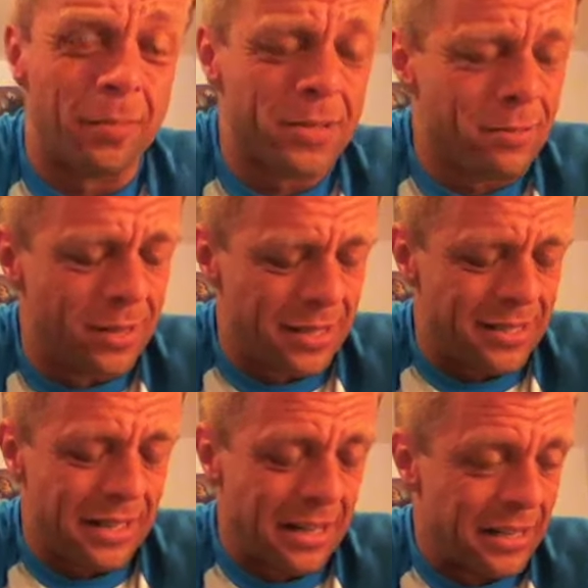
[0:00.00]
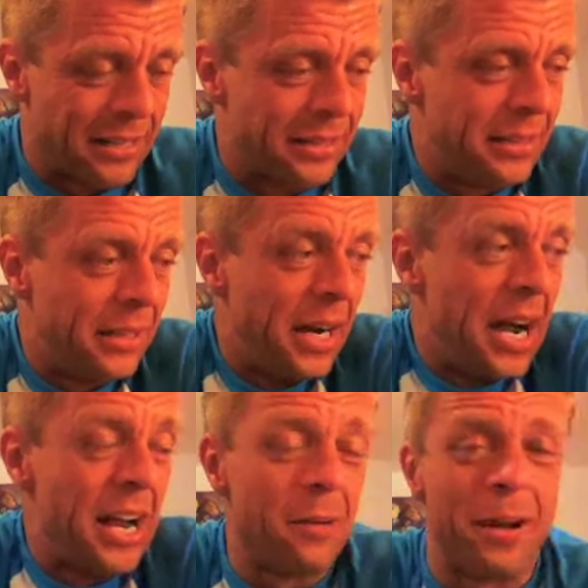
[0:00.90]
It's really sad.
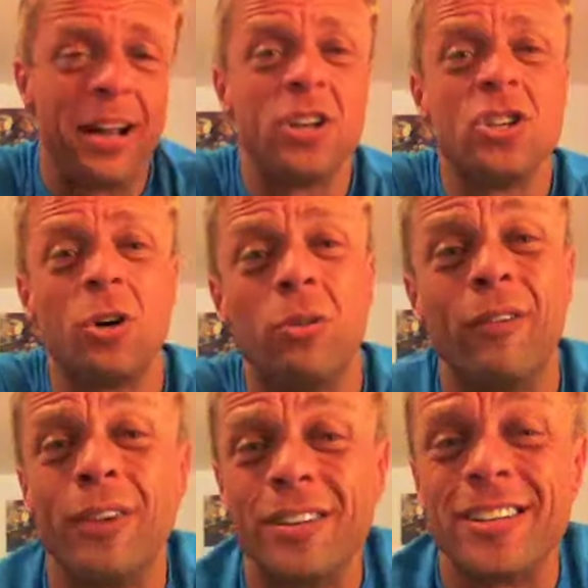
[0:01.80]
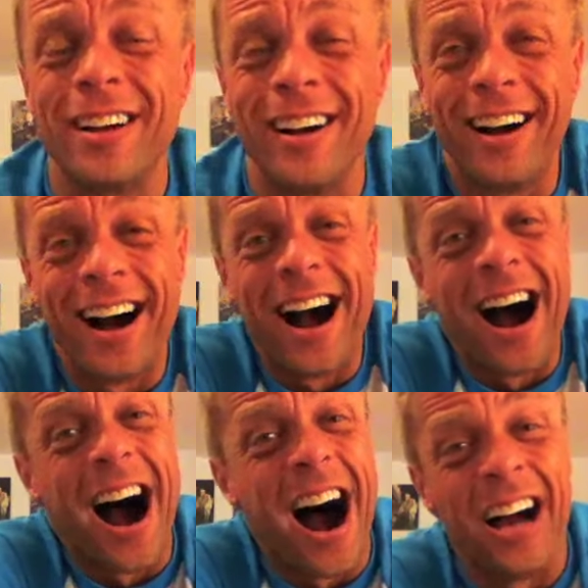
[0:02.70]
Anyway, Joan Rivers,
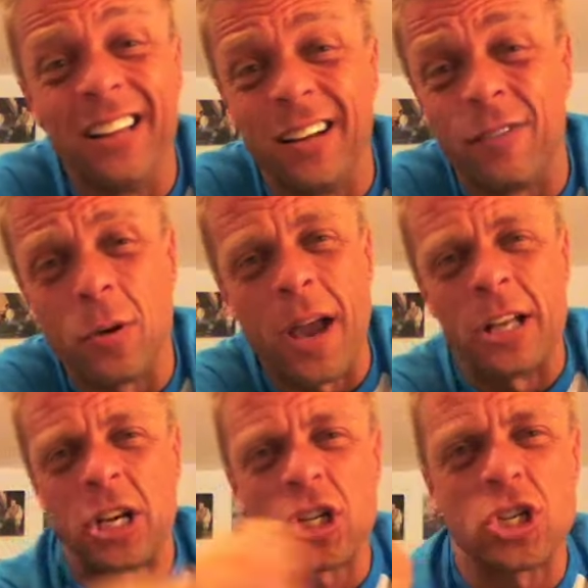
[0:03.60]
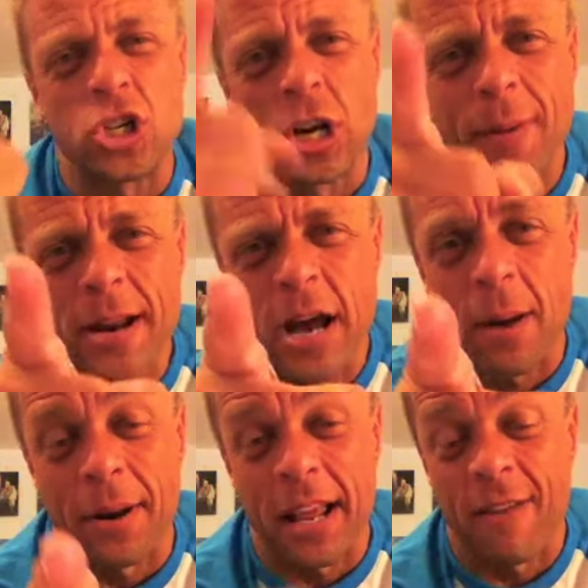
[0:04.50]
I love you. And you should have been
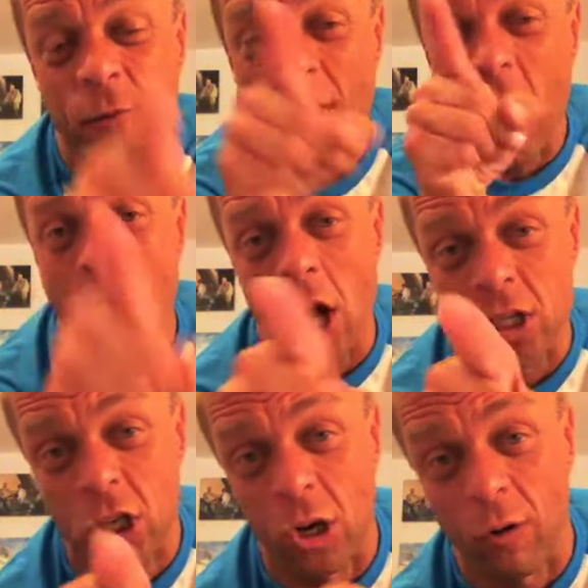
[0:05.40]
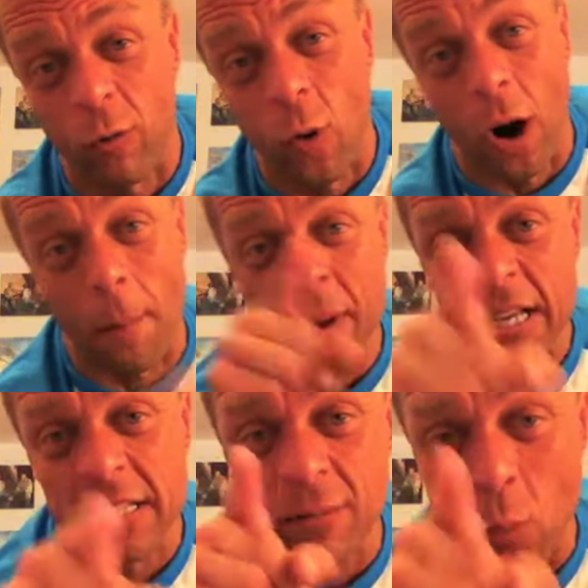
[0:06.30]
nominated for an Oscar for a
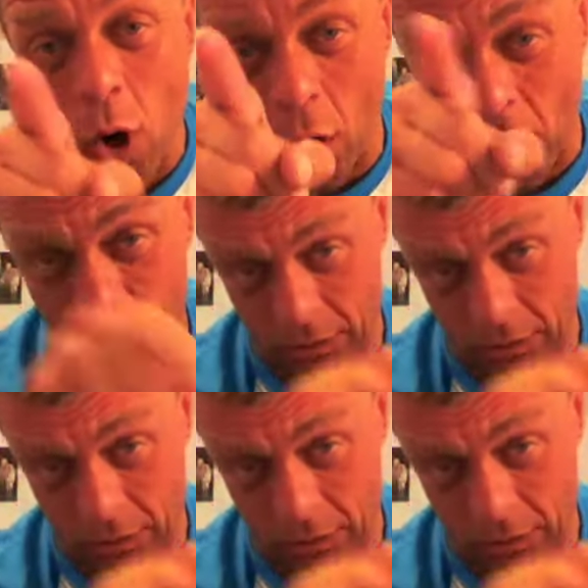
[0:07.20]
piece of work.